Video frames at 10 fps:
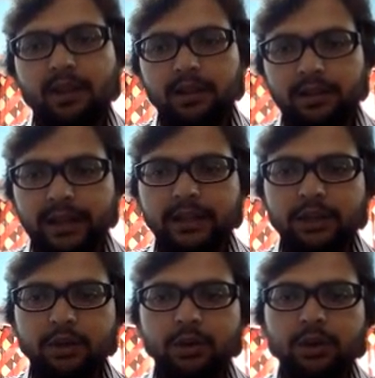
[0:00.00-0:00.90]
Thank
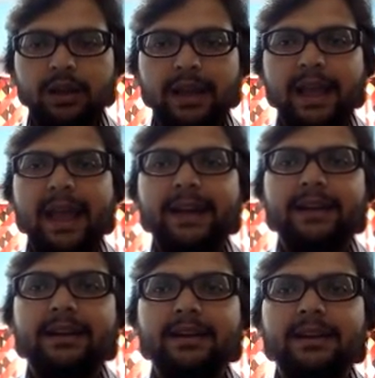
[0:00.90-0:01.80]
you,
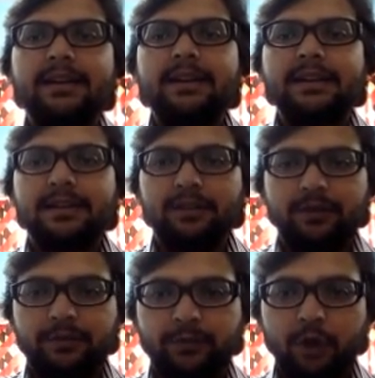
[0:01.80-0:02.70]
and
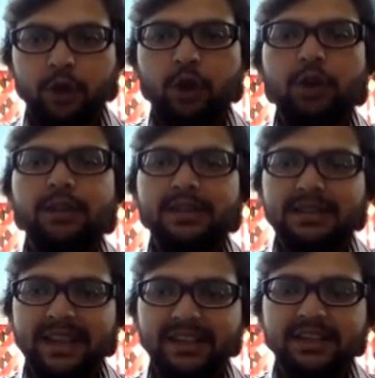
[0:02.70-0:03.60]
follow
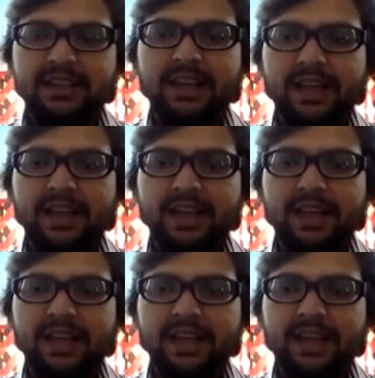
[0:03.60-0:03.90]
this lecture.